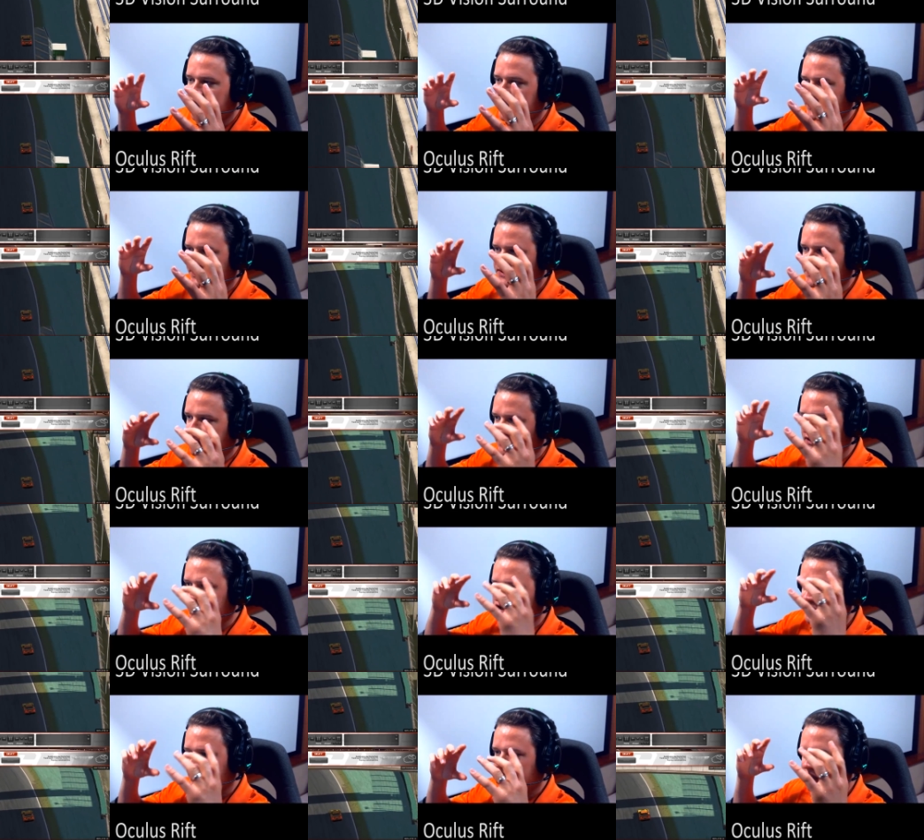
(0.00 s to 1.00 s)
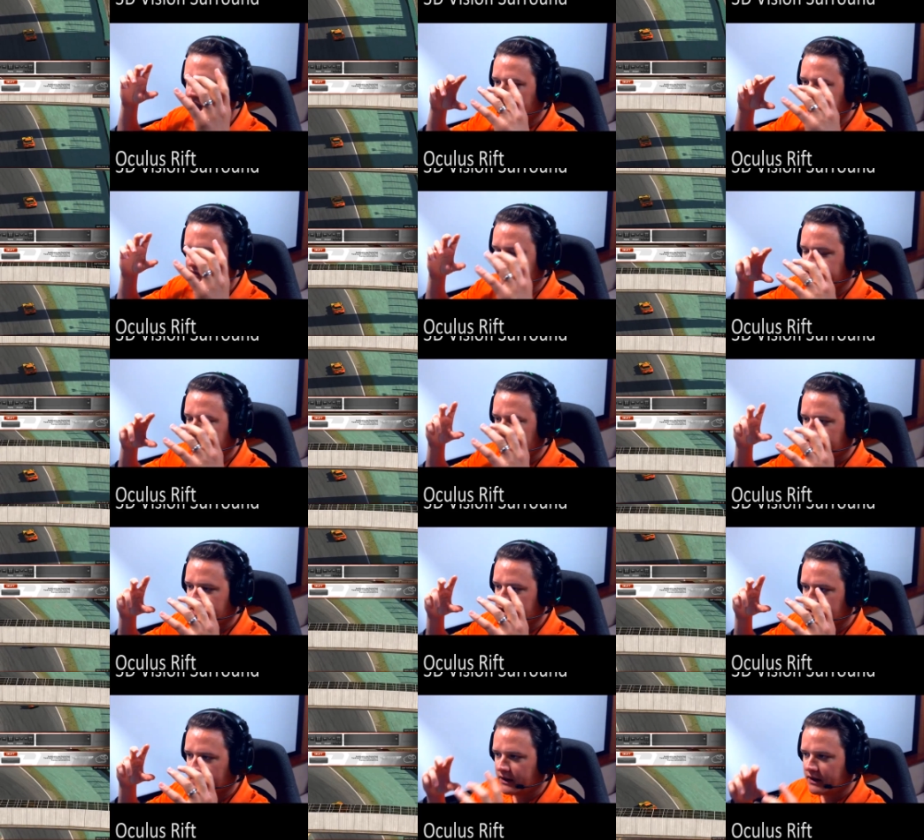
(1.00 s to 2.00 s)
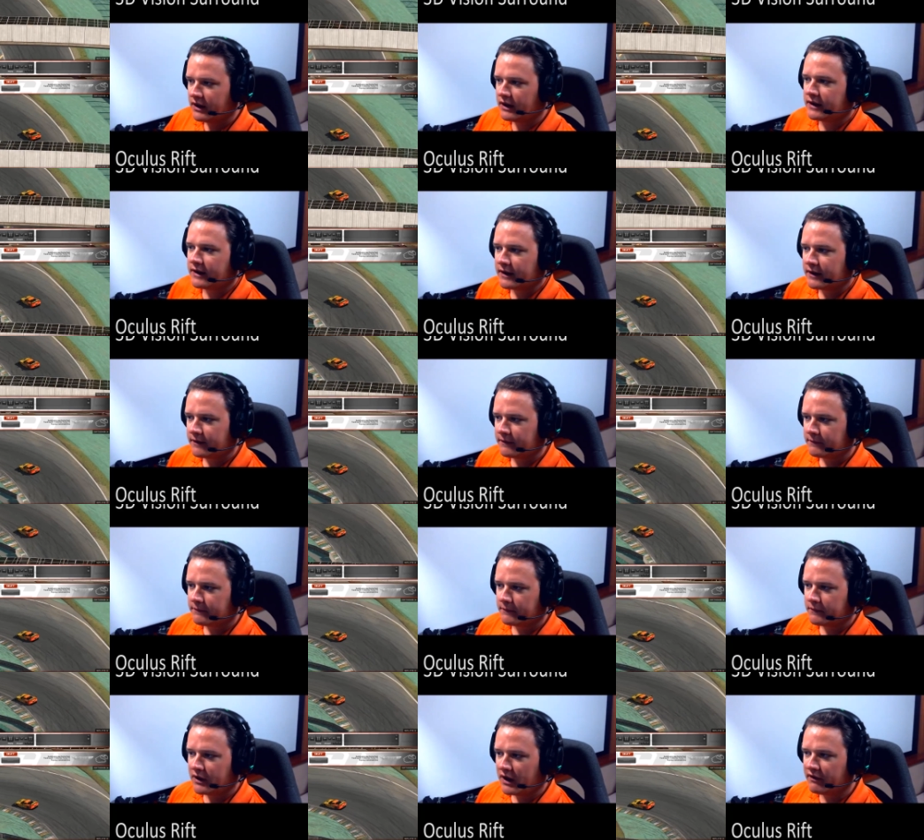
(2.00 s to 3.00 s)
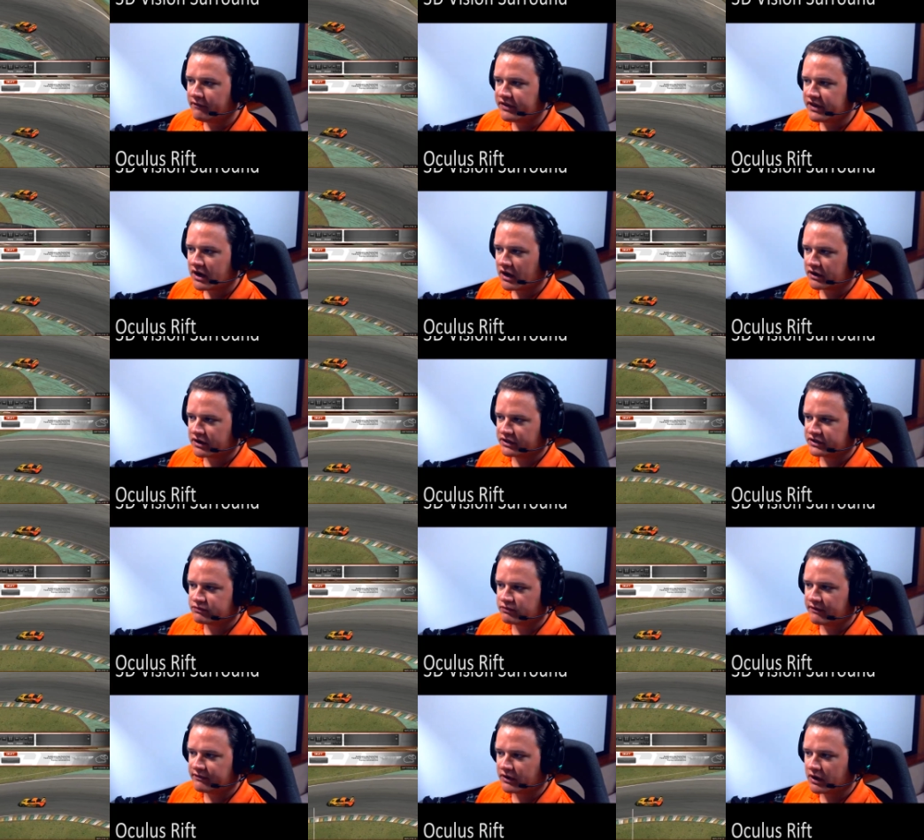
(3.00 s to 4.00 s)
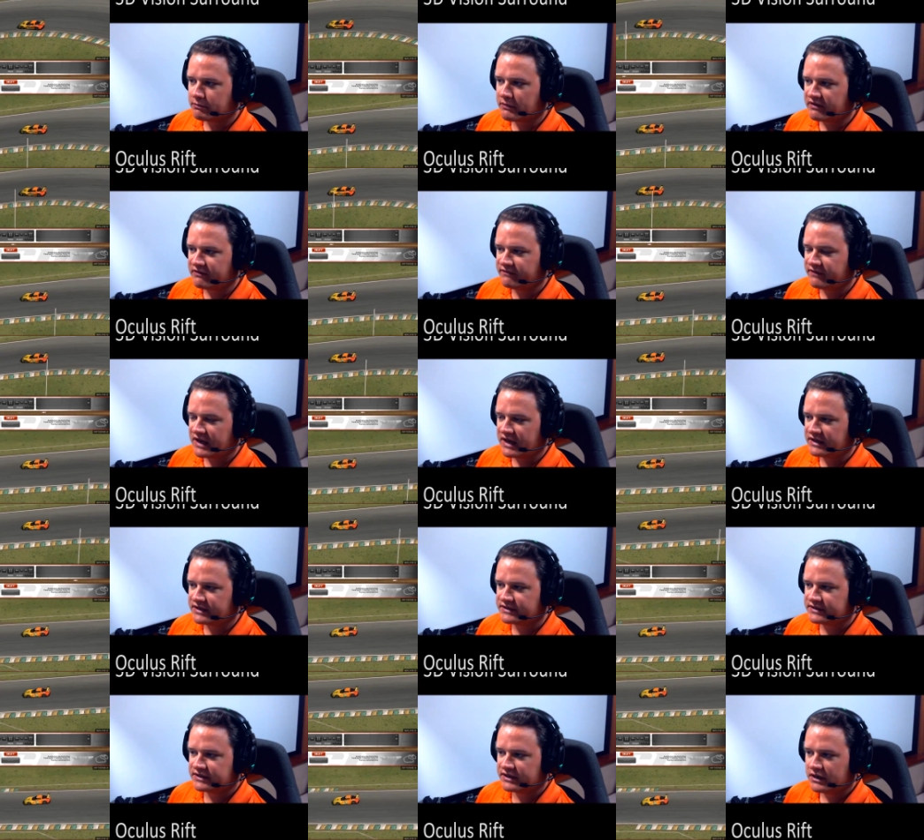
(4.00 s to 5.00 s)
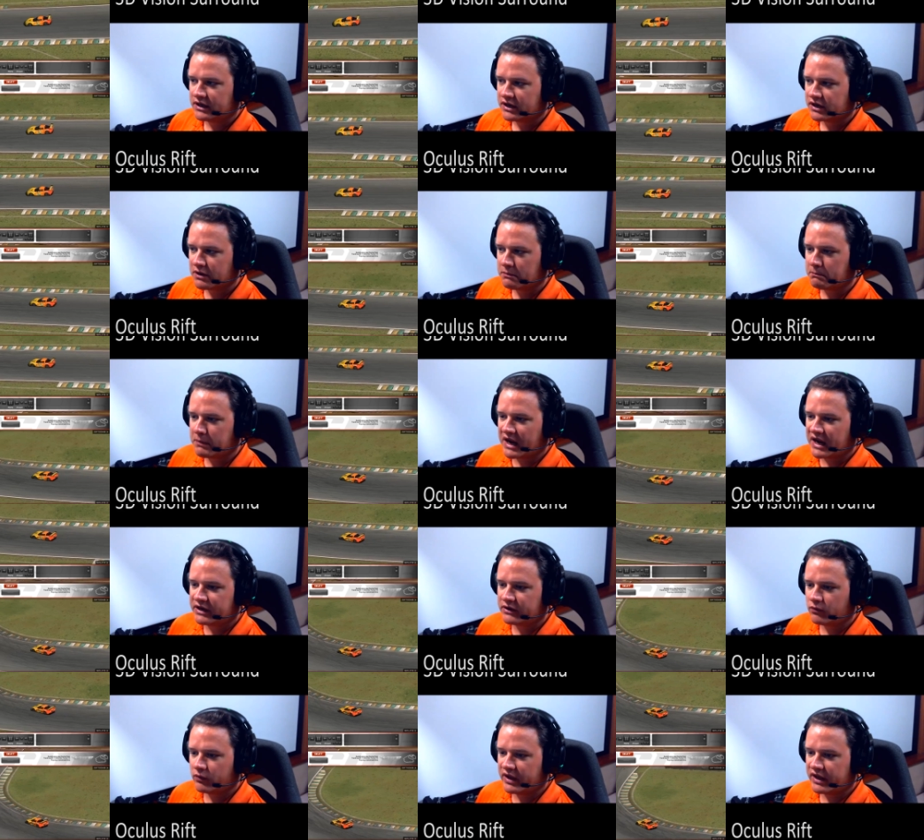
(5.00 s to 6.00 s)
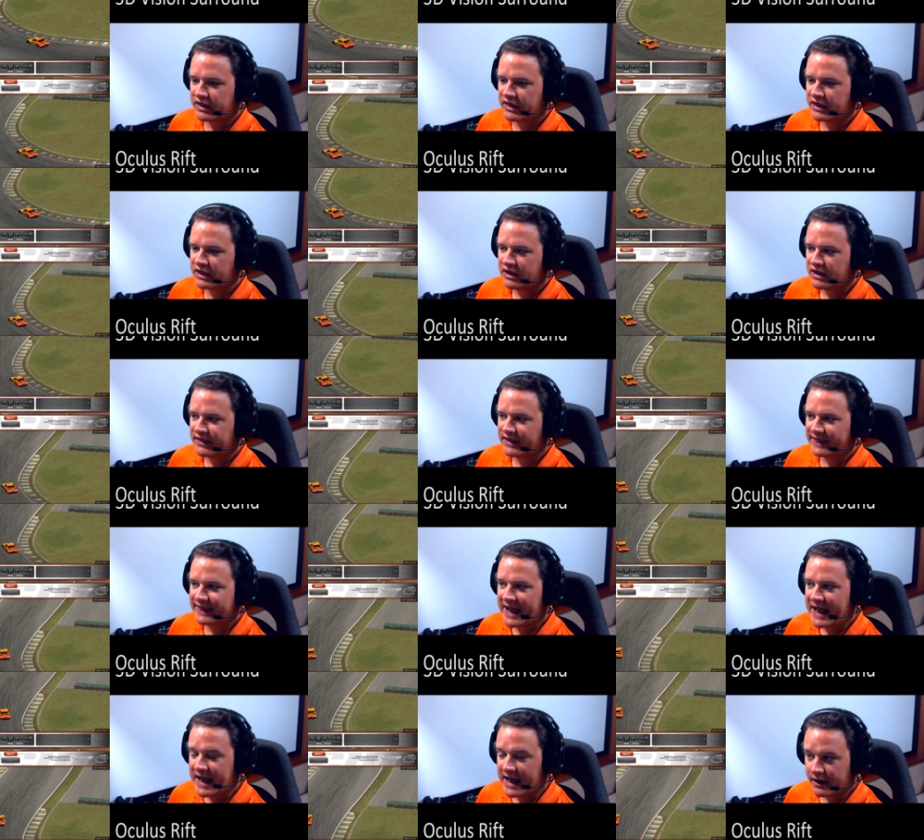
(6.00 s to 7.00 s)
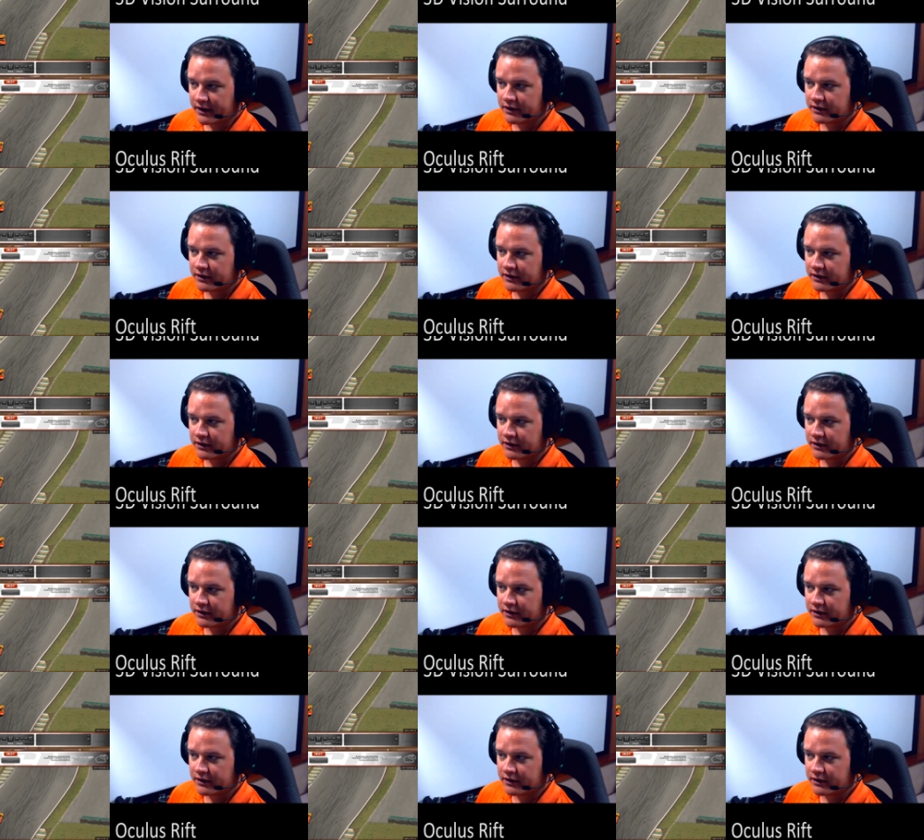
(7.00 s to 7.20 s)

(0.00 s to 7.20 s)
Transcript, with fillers: It's the jiggling of the Oculus Rift on my face combined with the lag